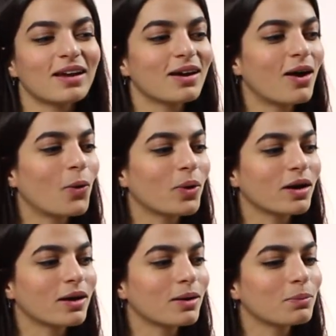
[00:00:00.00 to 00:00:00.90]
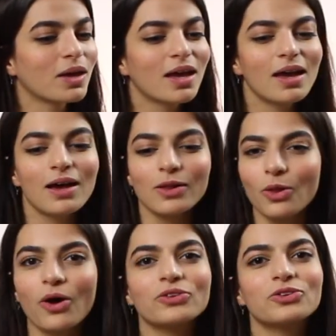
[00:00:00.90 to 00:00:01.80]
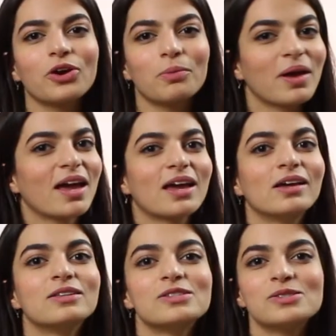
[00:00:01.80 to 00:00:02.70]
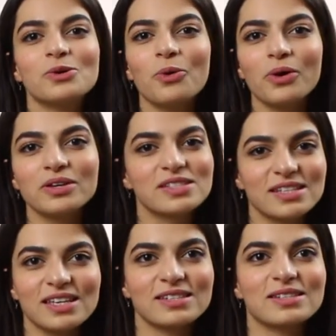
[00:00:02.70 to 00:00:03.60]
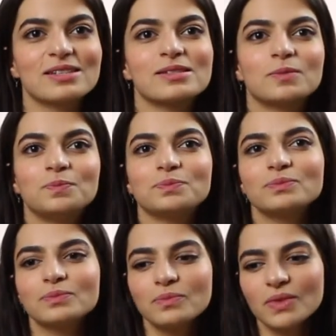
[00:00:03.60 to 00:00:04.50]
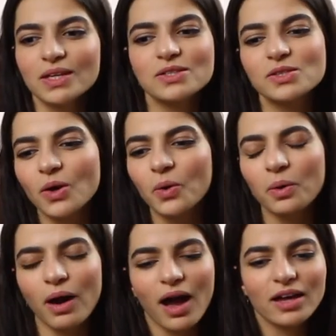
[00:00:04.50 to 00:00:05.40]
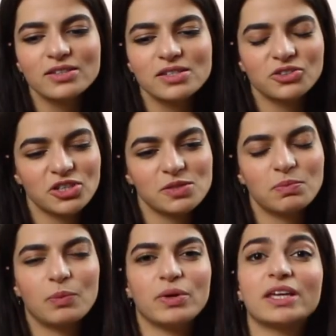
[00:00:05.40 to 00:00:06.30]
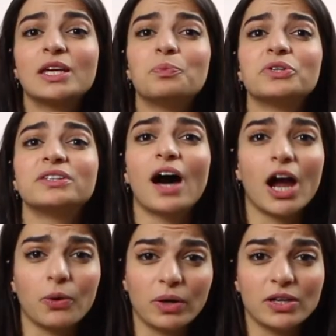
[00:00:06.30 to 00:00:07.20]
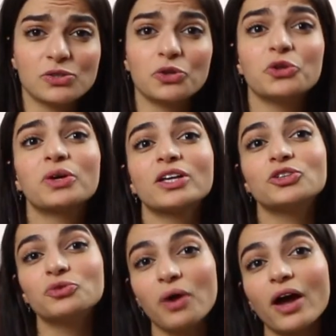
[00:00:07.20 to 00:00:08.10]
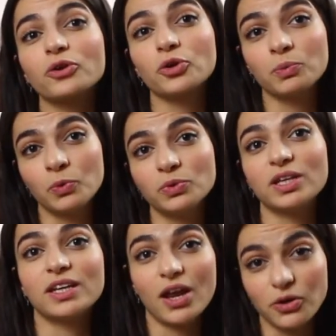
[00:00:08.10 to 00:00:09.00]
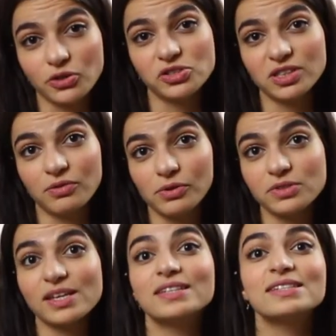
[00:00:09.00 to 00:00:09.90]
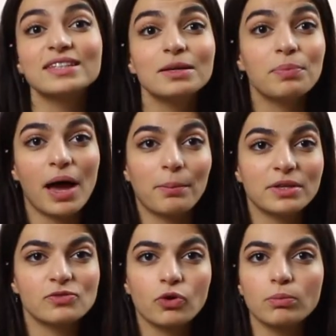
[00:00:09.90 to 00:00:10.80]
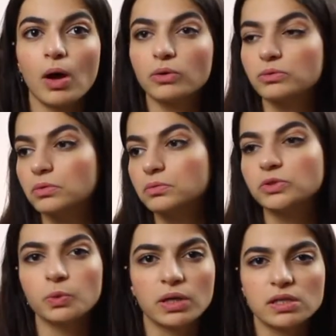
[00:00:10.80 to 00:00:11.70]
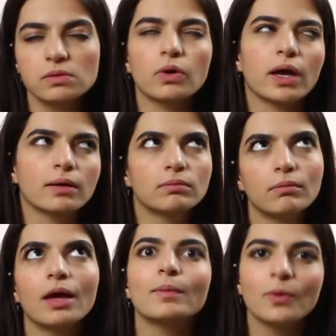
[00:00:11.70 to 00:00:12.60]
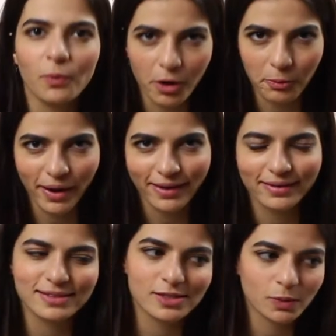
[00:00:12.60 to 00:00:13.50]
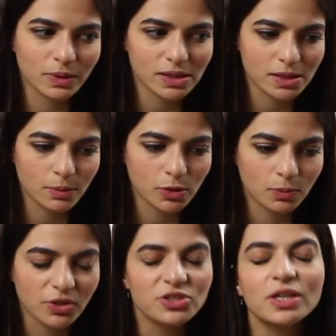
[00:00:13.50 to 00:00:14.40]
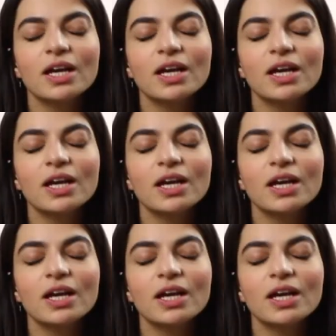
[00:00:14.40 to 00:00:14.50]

our long-term gains or successes. So I'd suggest maybe keep a diary so you can track your mood and energy levels and sleep habits for about 2 weeks. Okay, maybe 1 week, because 2 weeks is a bit too much.